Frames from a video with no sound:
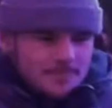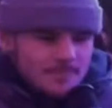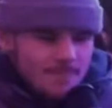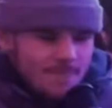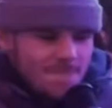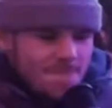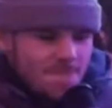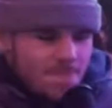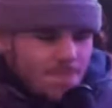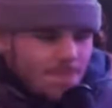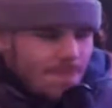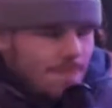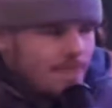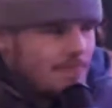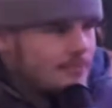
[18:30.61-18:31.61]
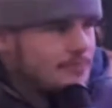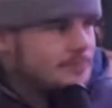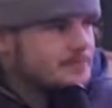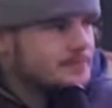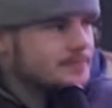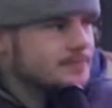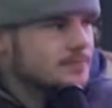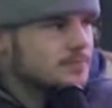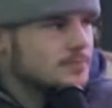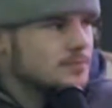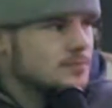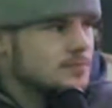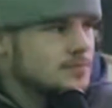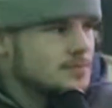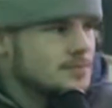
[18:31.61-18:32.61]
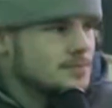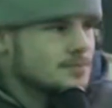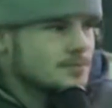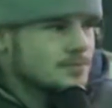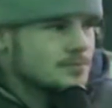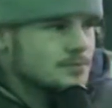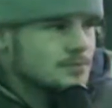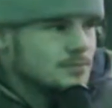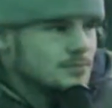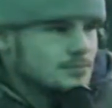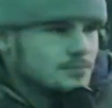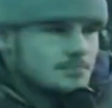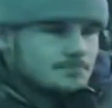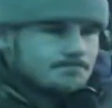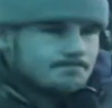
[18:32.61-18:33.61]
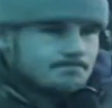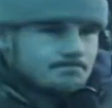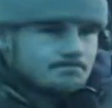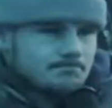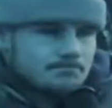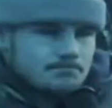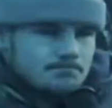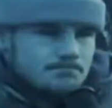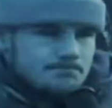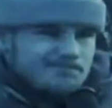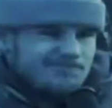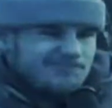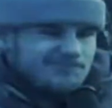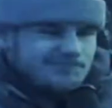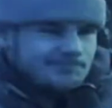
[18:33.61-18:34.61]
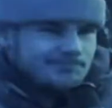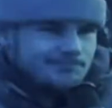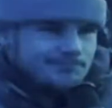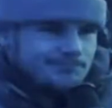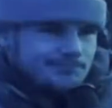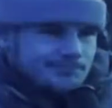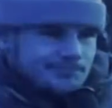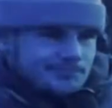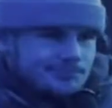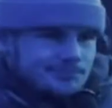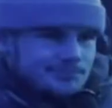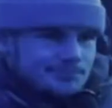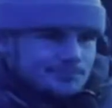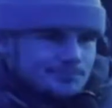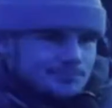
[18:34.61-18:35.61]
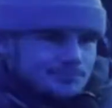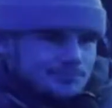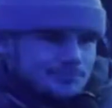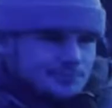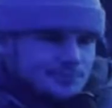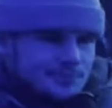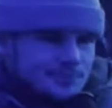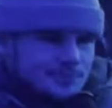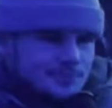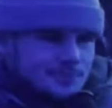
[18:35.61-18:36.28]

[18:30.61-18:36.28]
(not speaking)